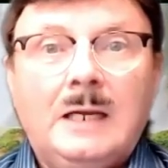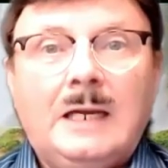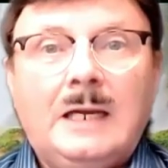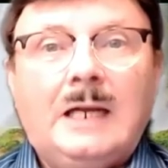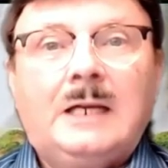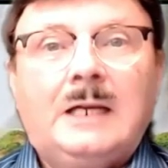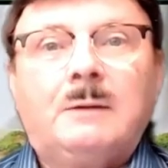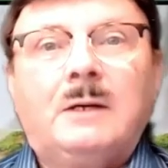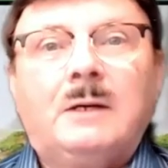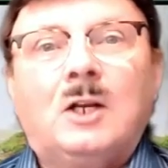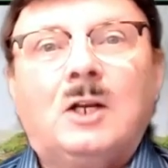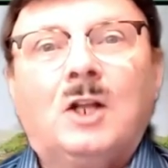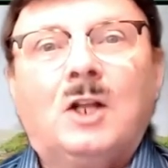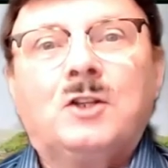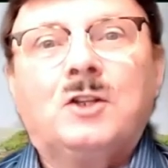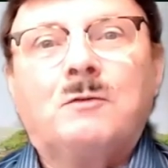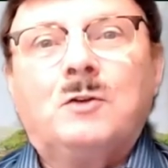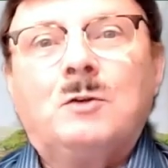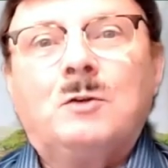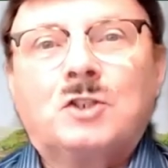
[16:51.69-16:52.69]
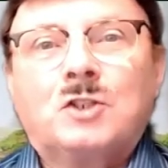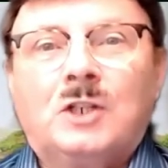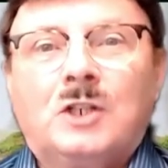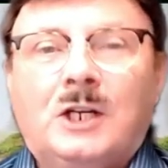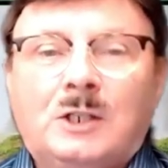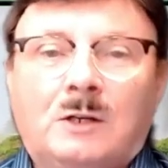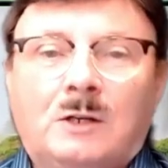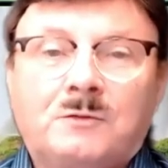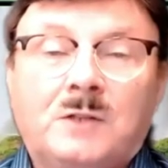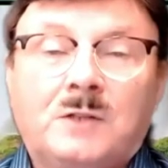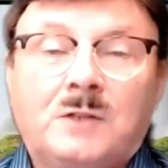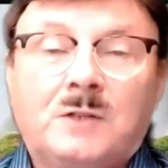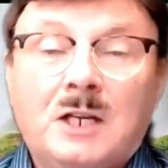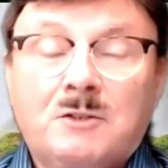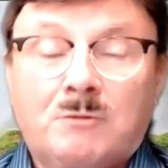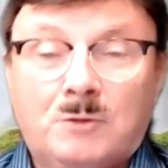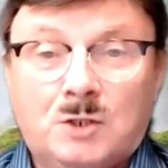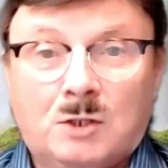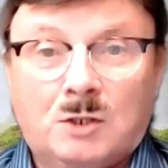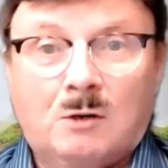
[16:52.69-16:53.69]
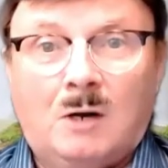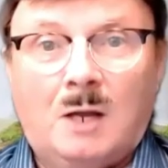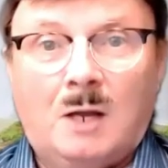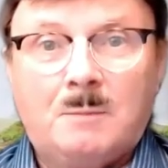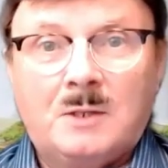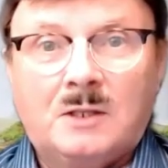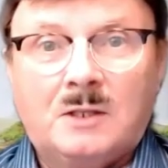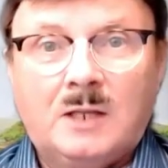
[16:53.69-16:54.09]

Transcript: Anyway, London News sign off. Thanks for subscribing.